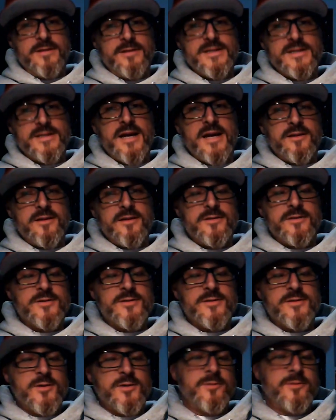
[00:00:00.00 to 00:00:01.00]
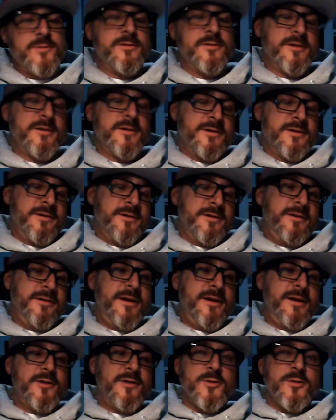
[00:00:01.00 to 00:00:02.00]
exactly. So
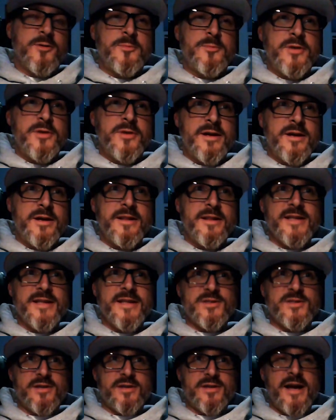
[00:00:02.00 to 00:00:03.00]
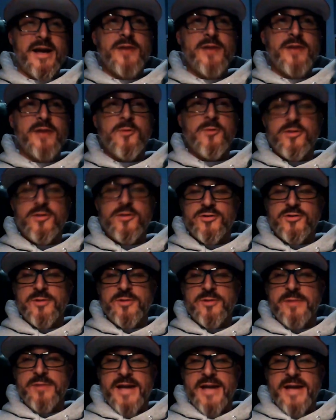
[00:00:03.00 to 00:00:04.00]
I don't know, but that's kind of where the
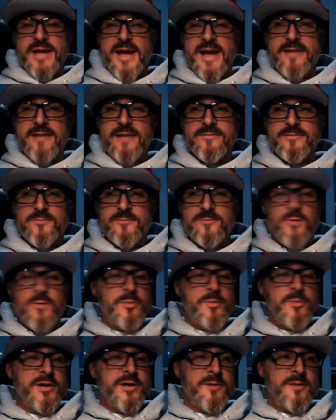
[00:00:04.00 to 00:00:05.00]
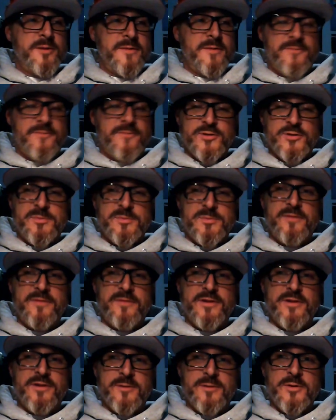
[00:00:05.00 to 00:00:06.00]
dream began. Opening up my first
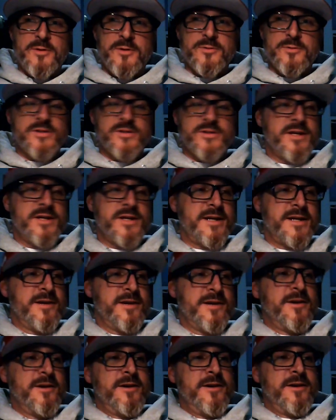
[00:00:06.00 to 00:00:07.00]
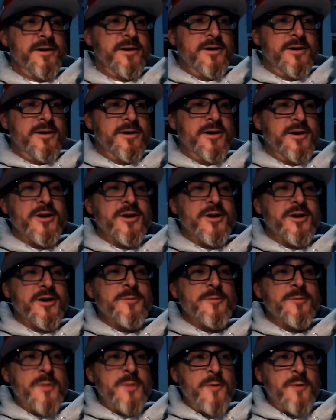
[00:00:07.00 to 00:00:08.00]
PVW is like,
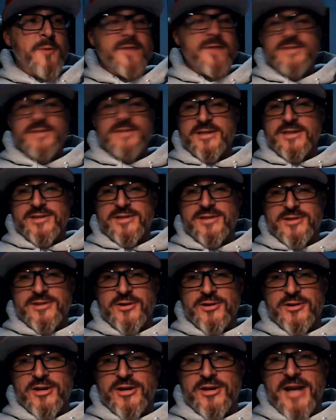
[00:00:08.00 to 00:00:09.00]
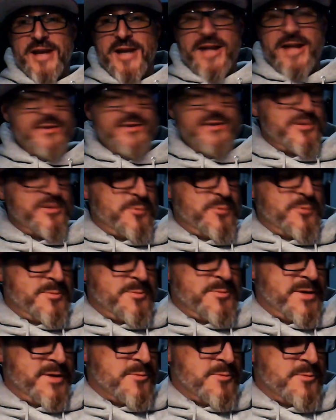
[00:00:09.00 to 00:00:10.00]
my wife says it's a good analogy
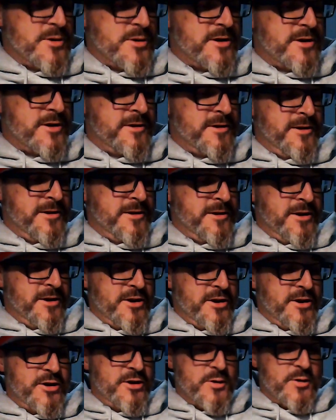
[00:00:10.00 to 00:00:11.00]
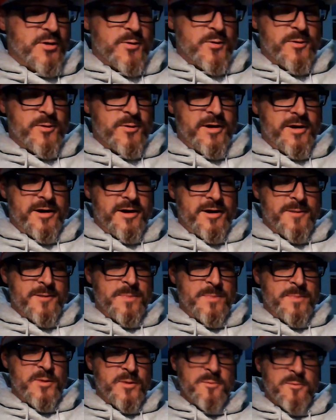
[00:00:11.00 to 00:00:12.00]
would be where, you know,
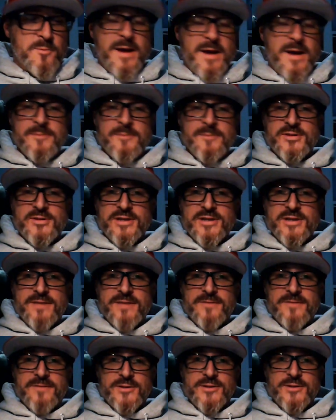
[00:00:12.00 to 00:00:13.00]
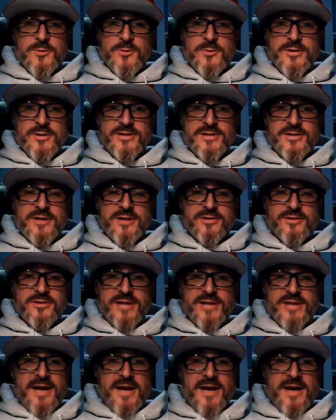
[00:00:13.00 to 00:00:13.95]
your mom used to get Victoria's Secrets